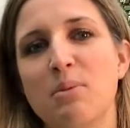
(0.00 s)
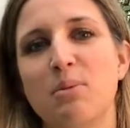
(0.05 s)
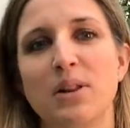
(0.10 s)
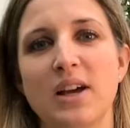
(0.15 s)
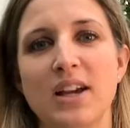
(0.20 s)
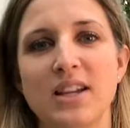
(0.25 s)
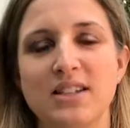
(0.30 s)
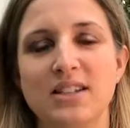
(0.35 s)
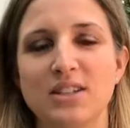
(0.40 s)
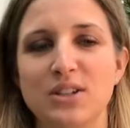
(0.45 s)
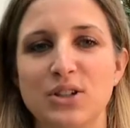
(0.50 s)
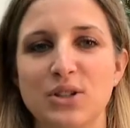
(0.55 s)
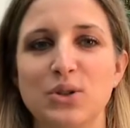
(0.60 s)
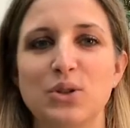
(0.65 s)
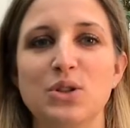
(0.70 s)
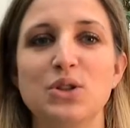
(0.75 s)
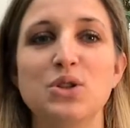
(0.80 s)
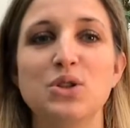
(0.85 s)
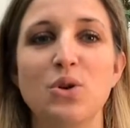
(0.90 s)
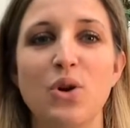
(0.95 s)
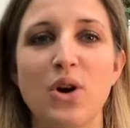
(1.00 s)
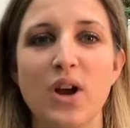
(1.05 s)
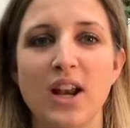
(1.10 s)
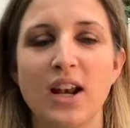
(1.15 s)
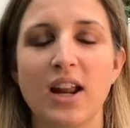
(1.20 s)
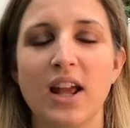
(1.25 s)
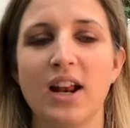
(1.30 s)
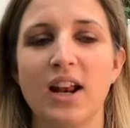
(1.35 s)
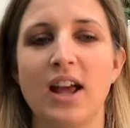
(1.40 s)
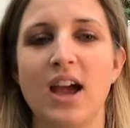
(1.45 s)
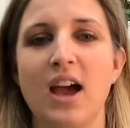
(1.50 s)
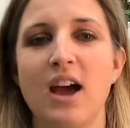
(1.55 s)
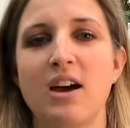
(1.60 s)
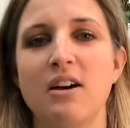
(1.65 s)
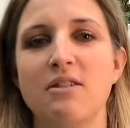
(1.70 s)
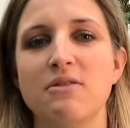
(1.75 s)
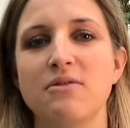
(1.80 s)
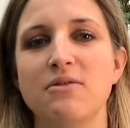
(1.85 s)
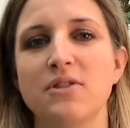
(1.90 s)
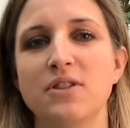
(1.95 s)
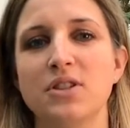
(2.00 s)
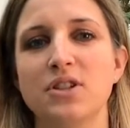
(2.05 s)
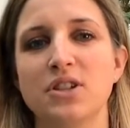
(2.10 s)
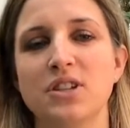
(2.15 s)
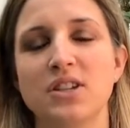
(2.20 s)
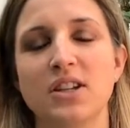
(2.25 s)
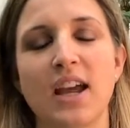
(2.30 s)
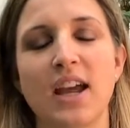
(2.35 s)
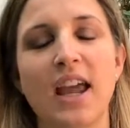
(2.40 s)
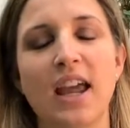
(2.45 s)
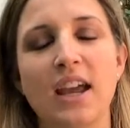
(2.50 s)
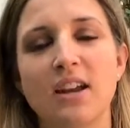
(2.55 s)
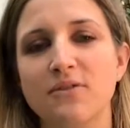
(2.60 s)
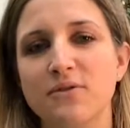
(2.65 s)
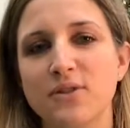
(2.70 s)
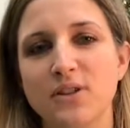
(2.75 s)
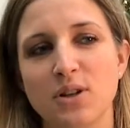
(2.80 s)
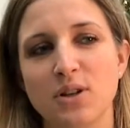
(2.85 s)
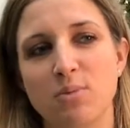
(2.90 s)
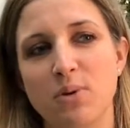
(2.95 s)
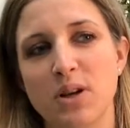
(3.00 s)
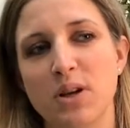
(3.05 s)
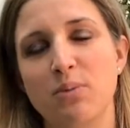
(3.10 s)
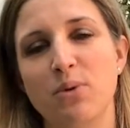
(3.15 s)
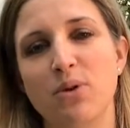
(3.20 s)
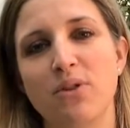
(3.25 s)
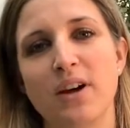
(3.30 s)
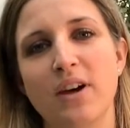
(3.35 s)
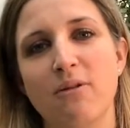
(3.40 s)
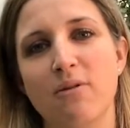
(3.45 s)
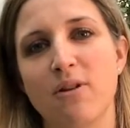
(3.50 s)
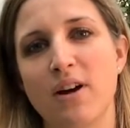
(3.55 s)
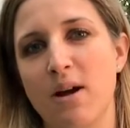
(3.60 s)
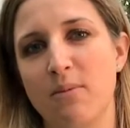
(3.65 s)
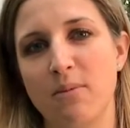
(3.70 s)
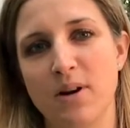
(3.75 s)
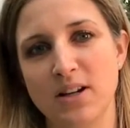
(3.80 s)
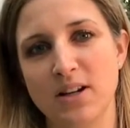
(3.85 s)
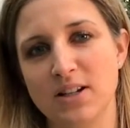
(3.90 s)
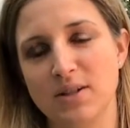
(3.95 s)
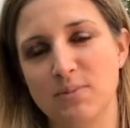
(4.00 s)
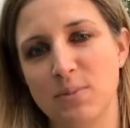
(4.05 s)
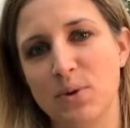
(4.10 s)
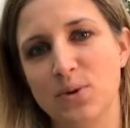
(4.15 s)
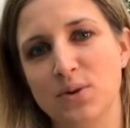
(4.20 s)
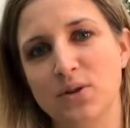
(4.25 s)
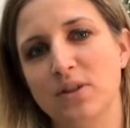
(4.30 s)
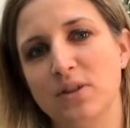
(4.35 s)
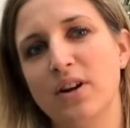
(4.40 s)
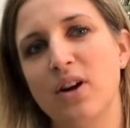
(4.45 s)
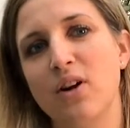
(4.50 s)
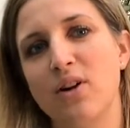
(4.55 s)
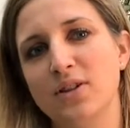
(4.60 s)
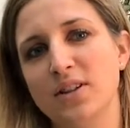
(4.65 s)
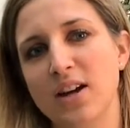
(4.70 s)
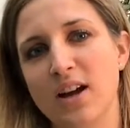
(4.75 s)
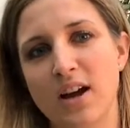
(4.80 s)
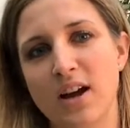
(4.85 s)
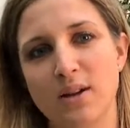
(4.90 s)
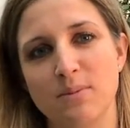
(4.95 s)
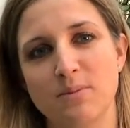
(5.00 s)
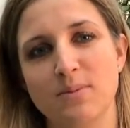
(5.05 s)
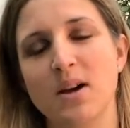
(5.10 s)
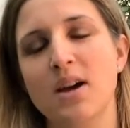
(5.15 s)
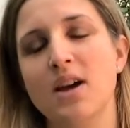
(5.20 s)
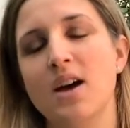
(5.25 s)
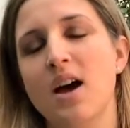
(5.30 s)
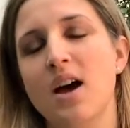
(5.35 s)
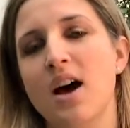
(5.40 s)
place to join and have just a handful of people that were at my disposal at all times